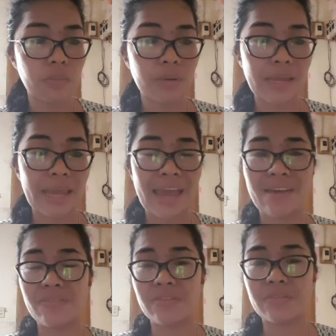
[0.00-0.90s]
But I
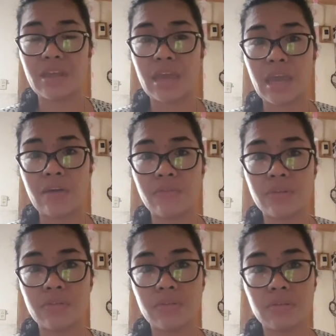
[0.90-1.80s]

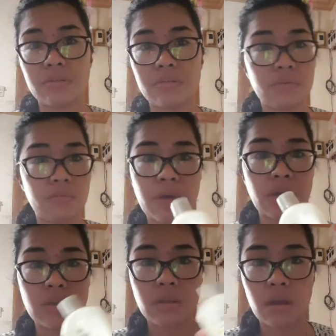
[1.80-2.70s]
haven't
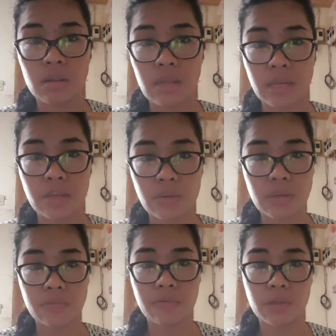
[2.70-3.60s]
found it online here in
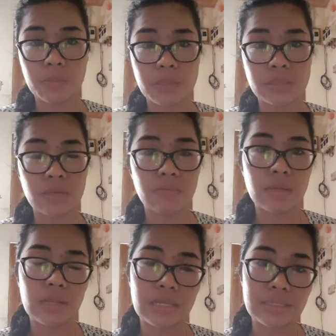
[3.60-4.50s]
the Philippines, even
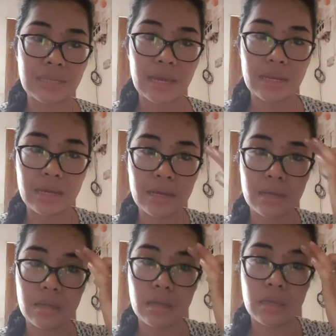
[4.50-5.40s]
in Lazada.
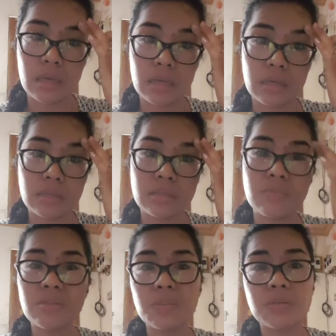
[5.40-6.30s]

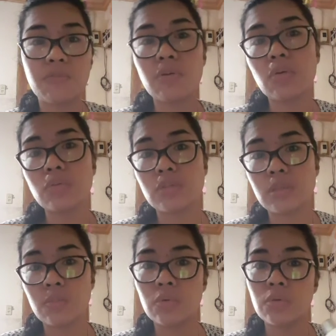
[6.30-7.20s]
Sometimes if you go to
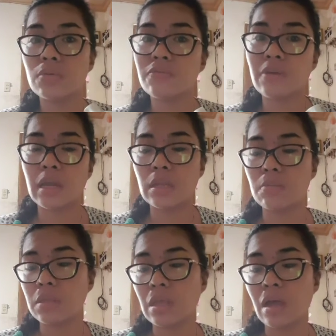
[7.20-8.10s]
Cebu, you could find it,
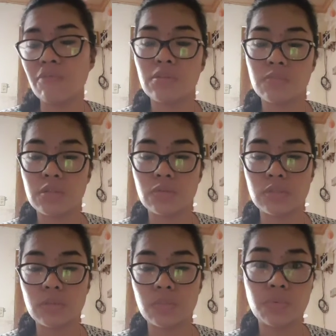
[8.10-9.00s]
but I haven't been to
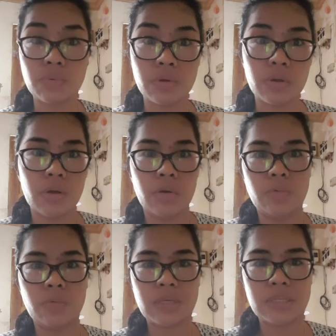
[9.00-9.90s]
Cebu
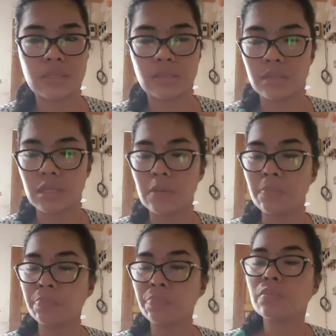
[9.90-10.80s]
recently.
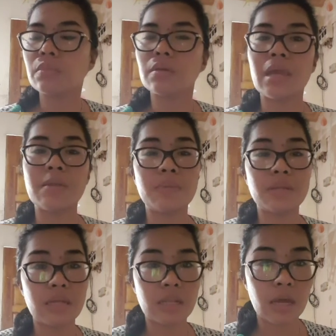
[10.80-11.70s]
In
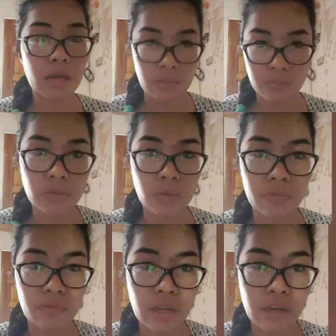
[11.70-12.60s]
Manila, I'm so
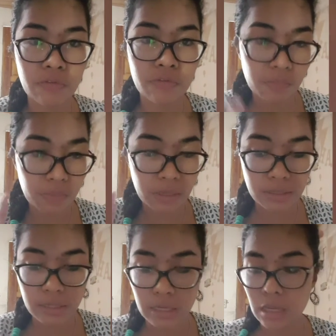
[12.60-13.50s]
afraid of the big
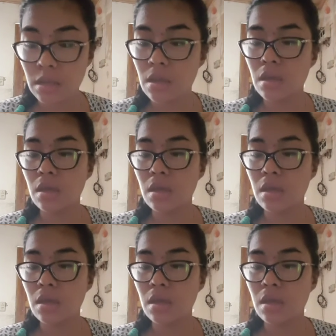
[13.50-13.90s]
city.